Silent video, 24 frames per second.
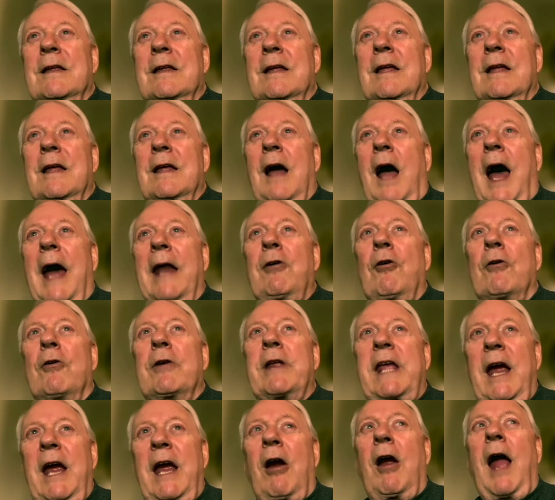I don't
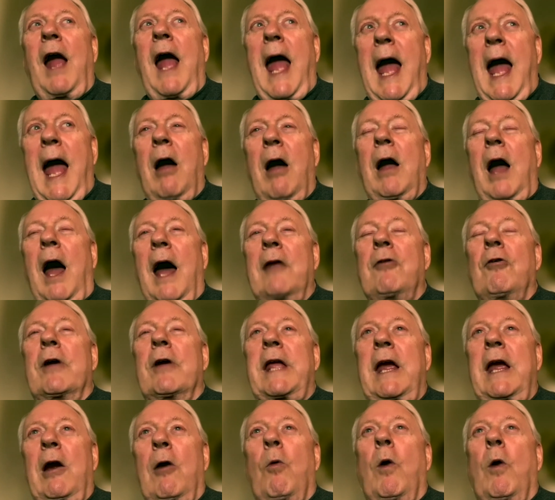
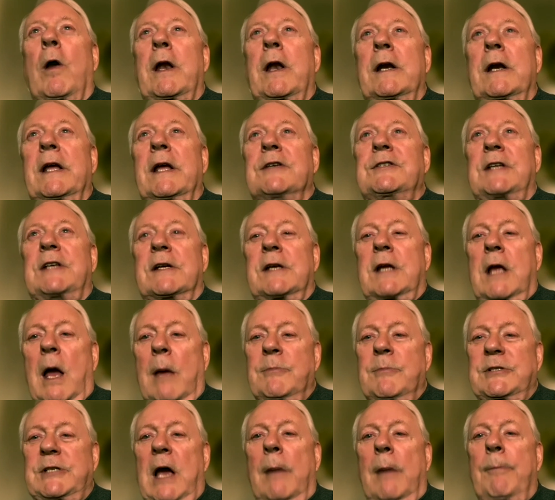care what it is that
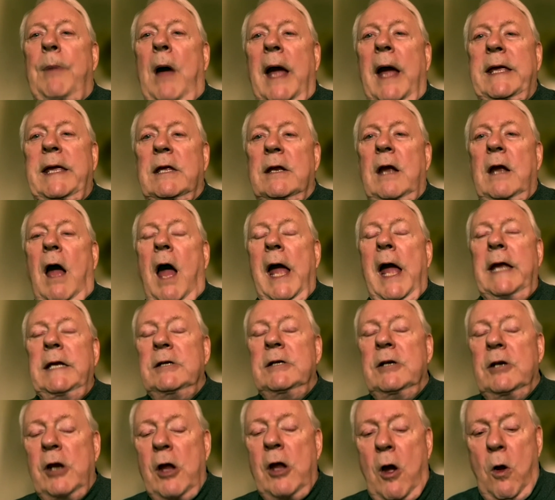comes up. I
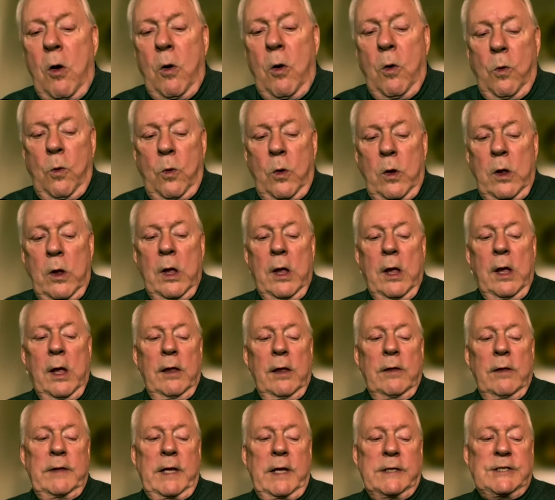know
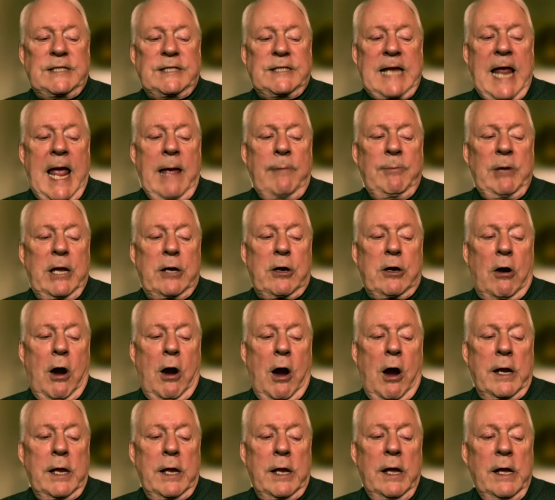that Sammy
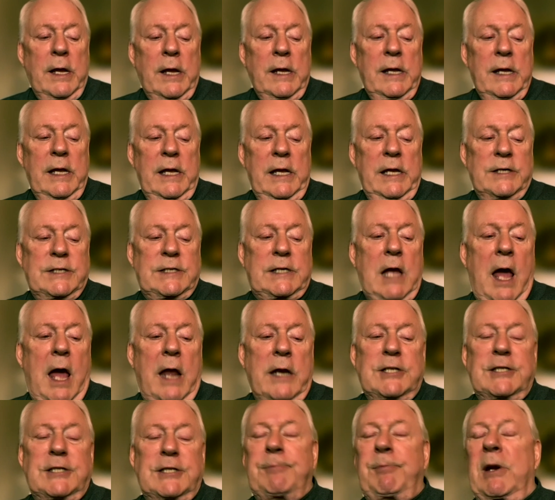Card has got
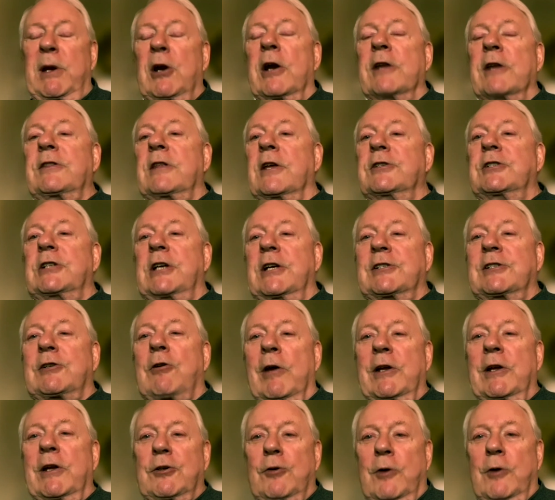a spirit that she's
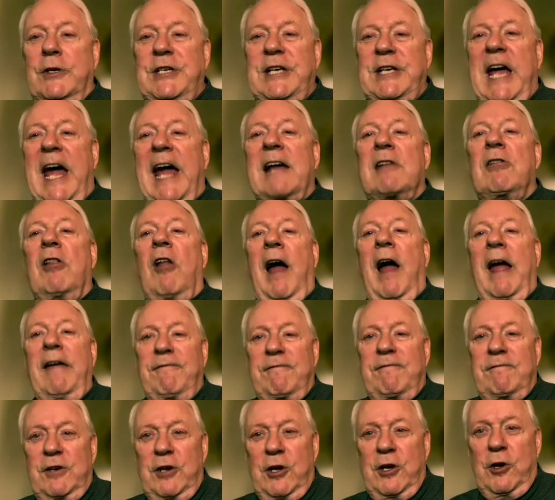going to attack life
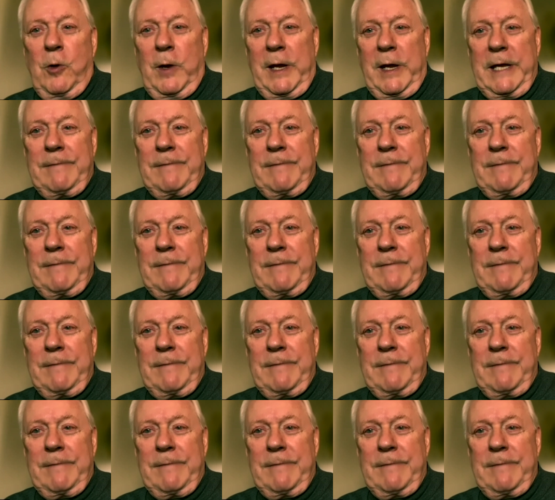doing,